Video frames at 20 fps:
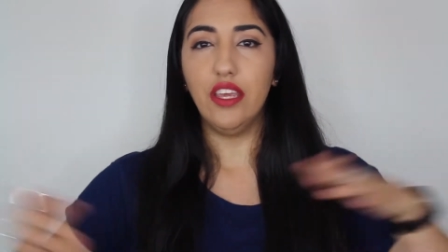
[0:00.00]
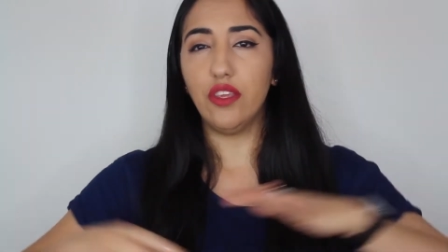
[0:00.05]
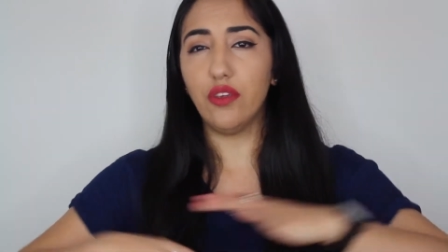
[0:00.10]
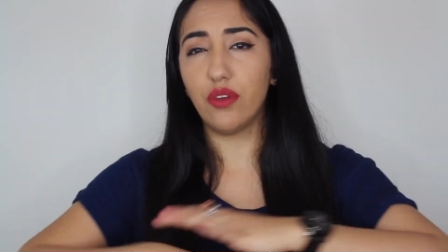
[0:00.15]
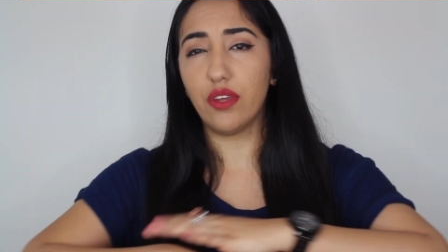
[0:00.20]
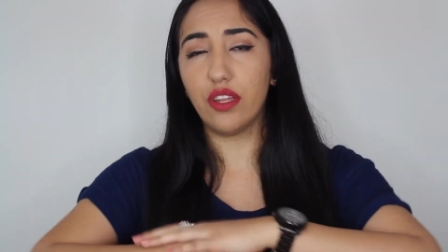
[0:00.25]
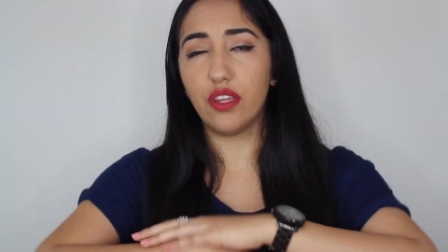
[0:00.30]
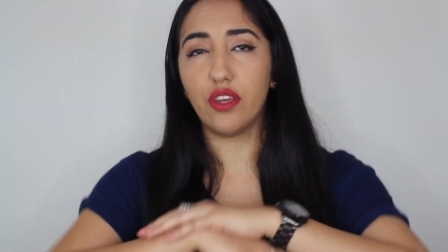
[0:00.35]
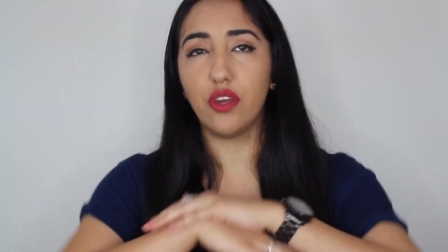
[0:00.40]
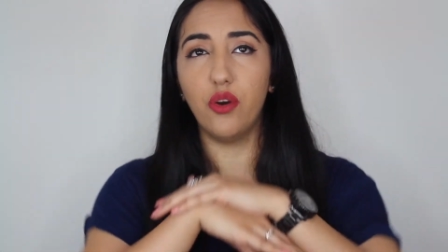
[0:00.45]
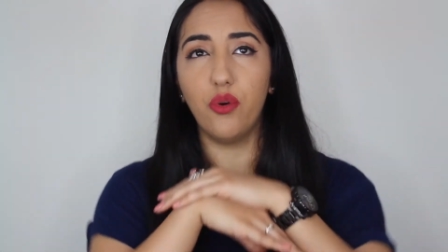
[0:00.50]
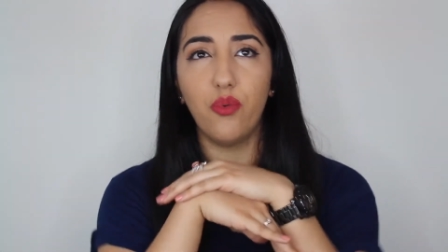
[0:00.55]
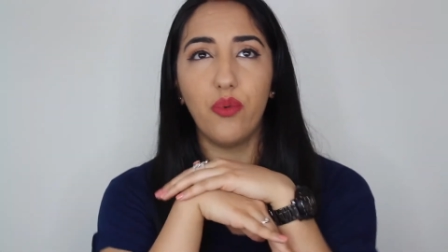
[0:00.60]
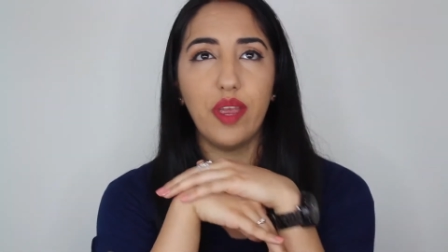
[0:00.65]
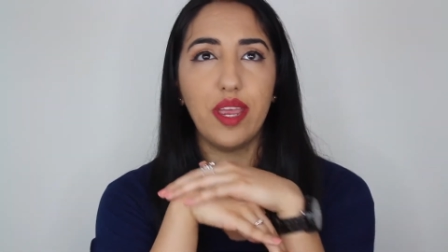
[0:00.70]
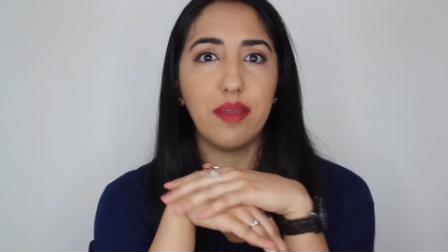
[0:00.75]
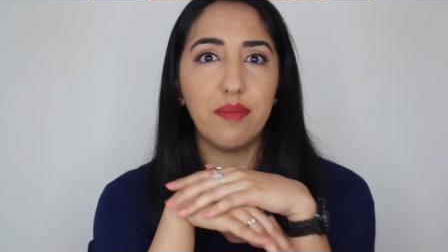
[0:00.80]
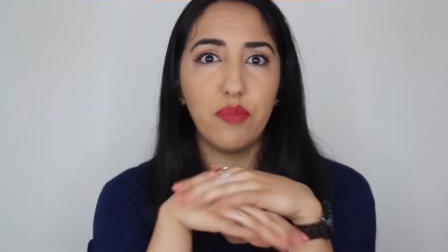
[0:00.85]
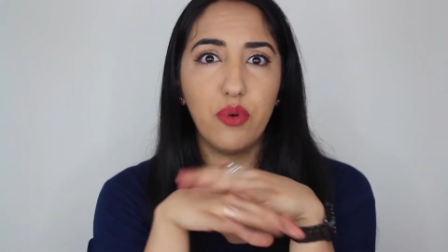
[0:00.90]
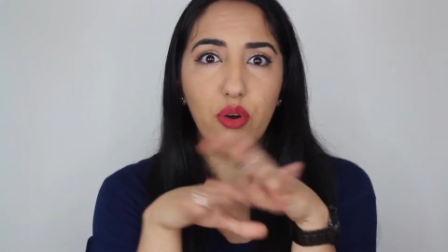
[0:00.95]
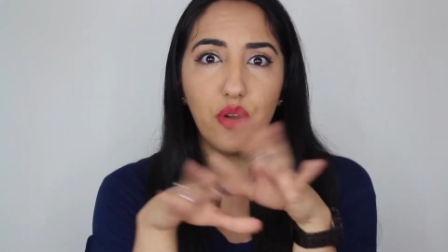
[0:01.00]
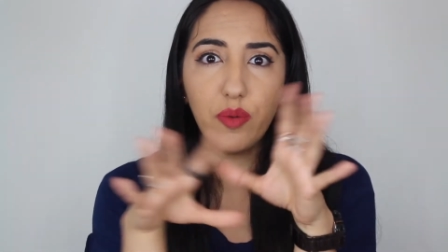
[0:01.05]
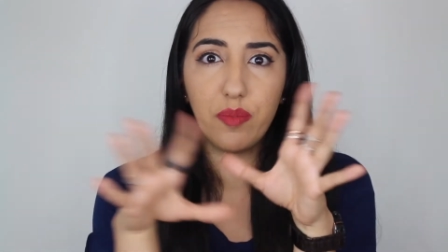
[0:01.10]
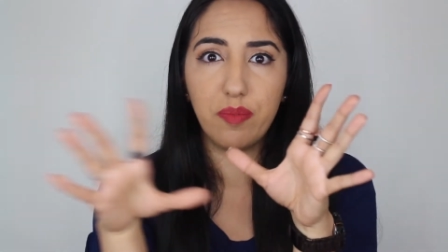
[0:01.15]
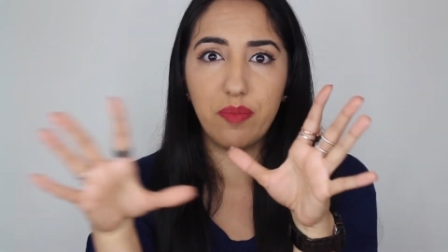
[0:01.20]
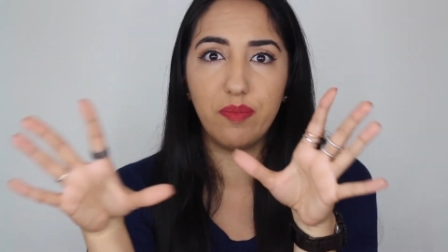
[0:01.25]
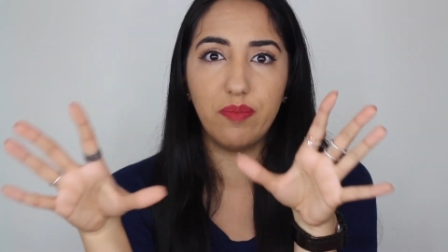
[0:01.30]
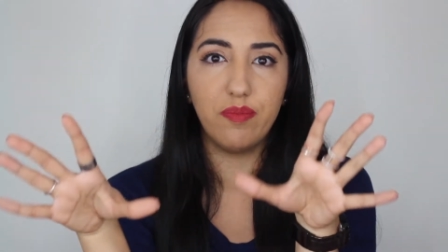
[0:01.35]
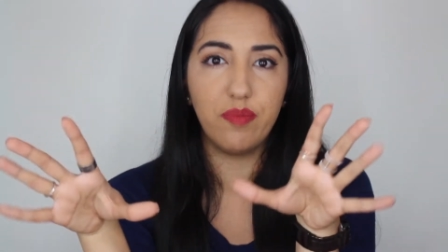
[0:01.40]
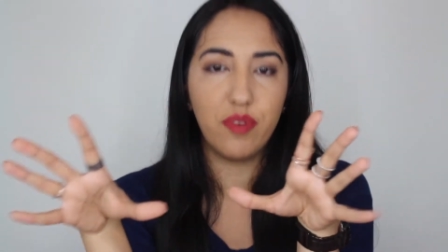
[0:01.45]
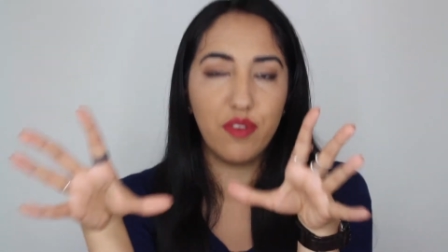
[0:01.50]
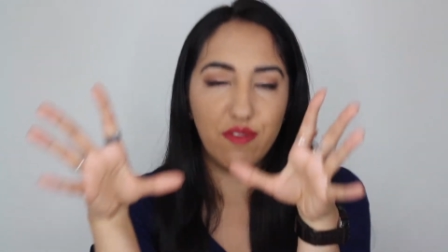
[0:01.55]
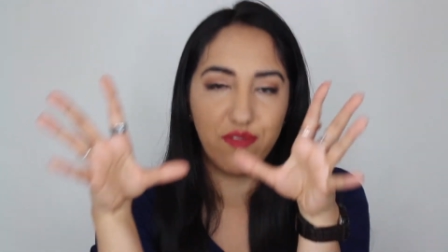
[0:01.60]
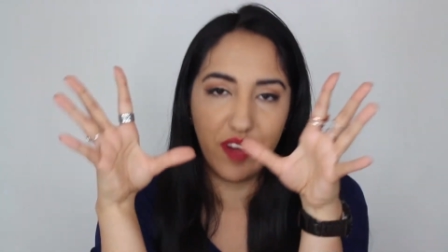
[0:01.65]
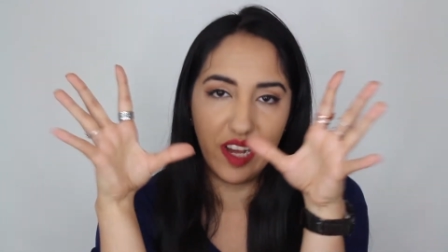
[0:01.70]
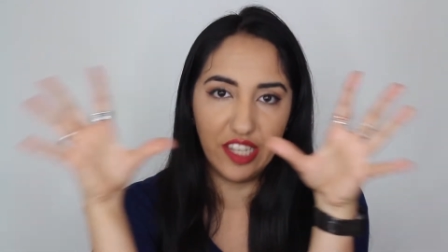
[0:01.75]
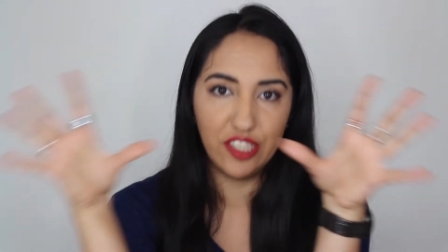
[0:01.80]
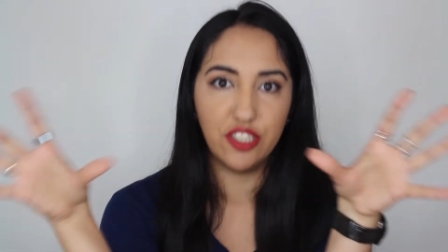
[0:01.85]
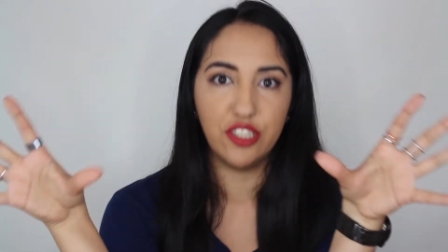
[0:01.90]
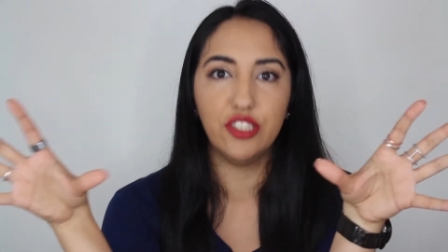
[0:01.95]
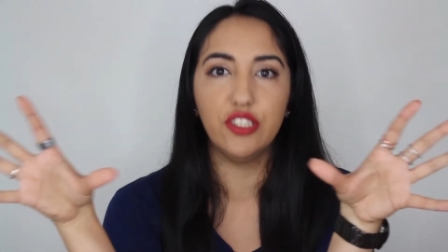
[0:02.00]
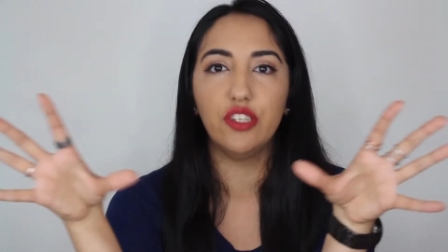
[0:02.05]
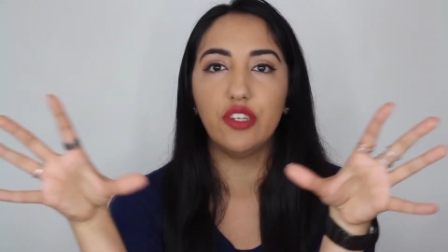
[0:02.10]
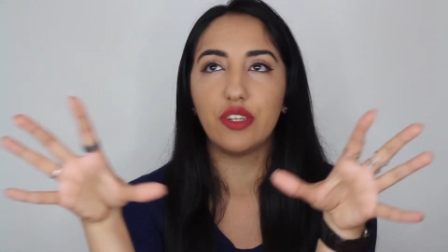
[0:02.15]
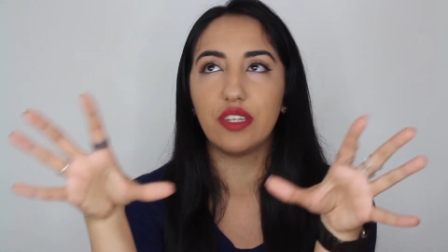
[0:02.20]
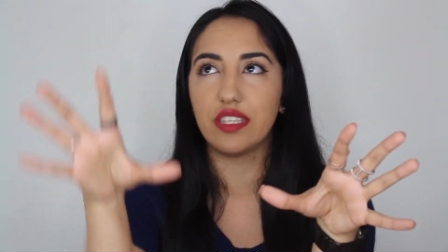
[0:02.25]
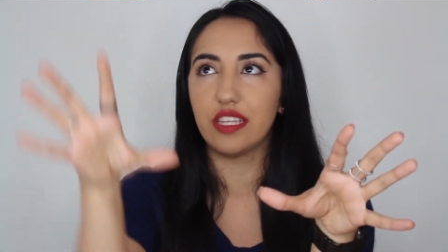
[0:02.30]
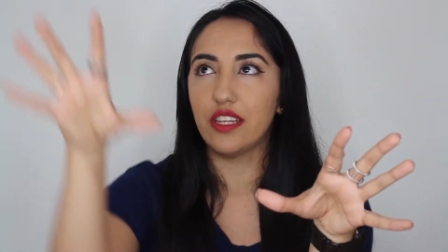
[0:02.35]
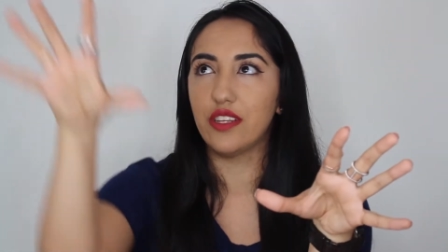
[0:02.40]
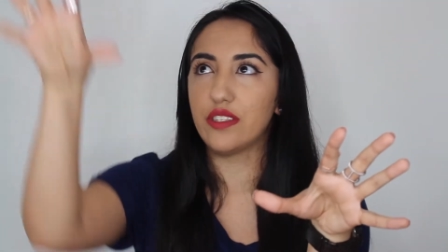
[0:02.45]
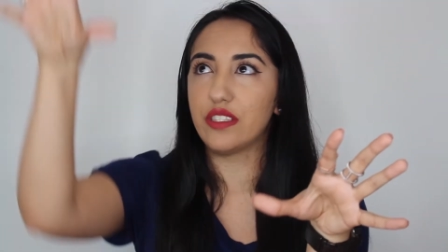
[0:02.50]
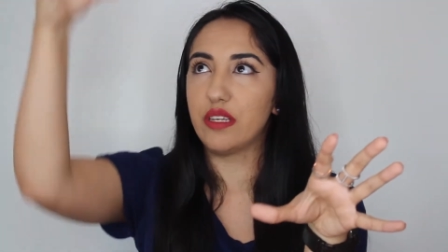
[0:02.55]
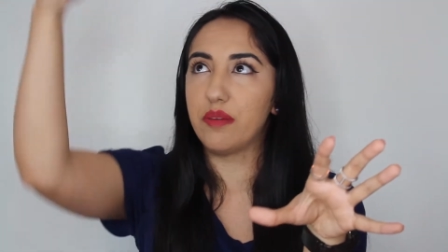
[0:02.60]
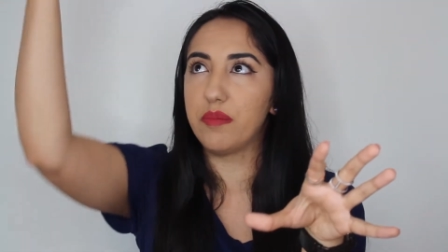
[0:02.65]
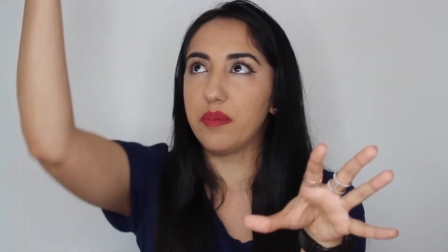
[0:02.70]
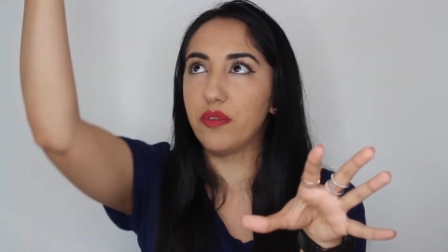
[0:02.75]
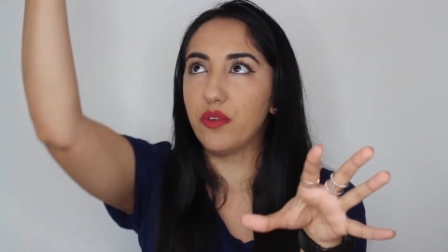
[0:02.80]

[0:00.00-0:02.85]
You can go way more professional because I know some